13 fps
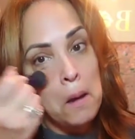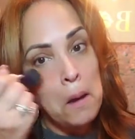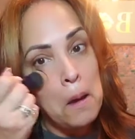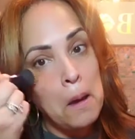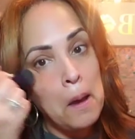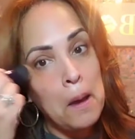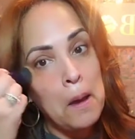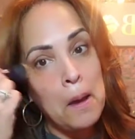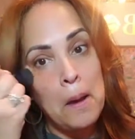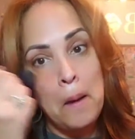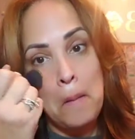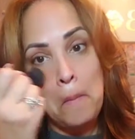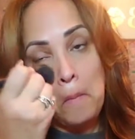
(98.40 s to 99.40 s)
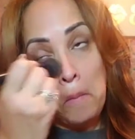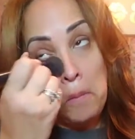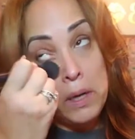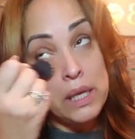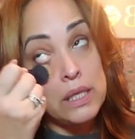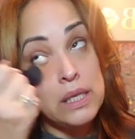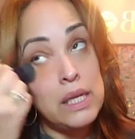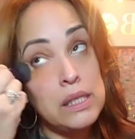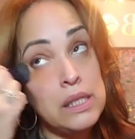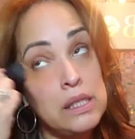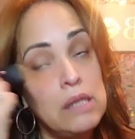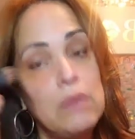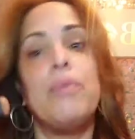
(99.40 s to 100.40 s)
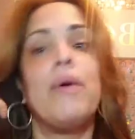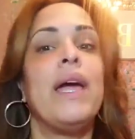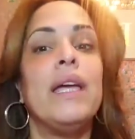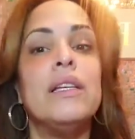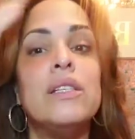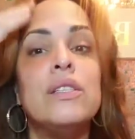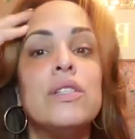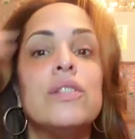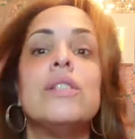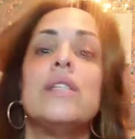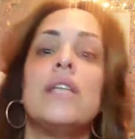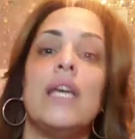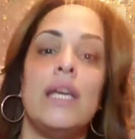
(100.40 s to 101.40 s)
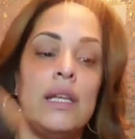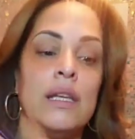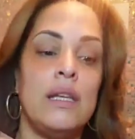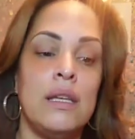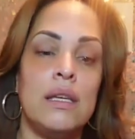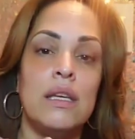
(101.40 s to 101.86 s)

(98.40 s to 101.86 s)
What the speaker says: What it does is it brightens your skin,